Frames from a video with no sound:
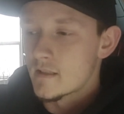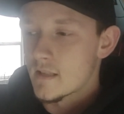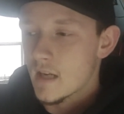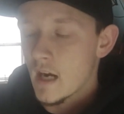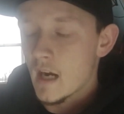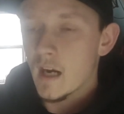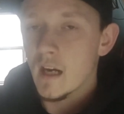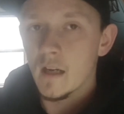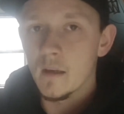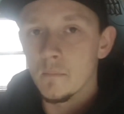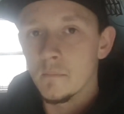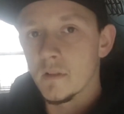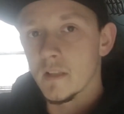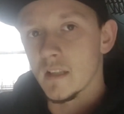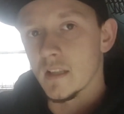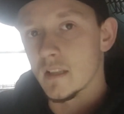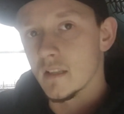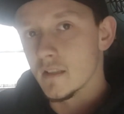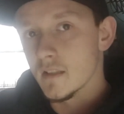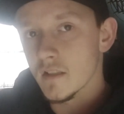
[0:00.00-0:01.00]
timed
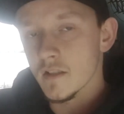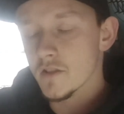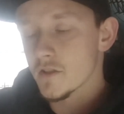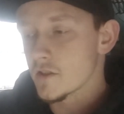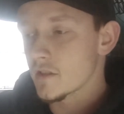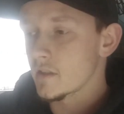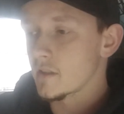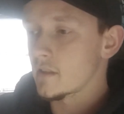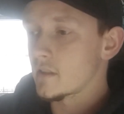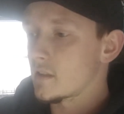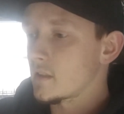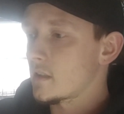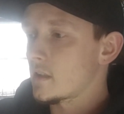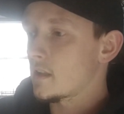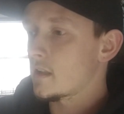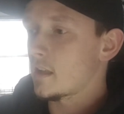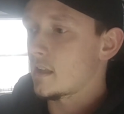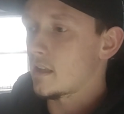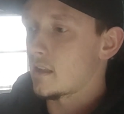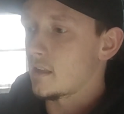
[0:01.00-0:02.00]
ignition,
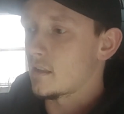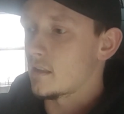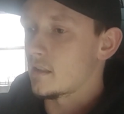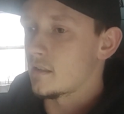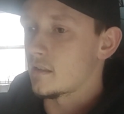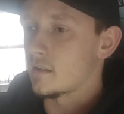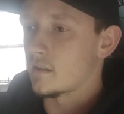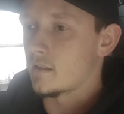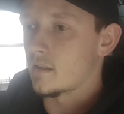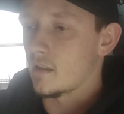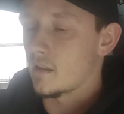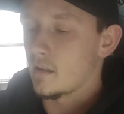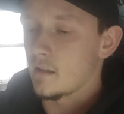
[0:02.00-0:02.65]
and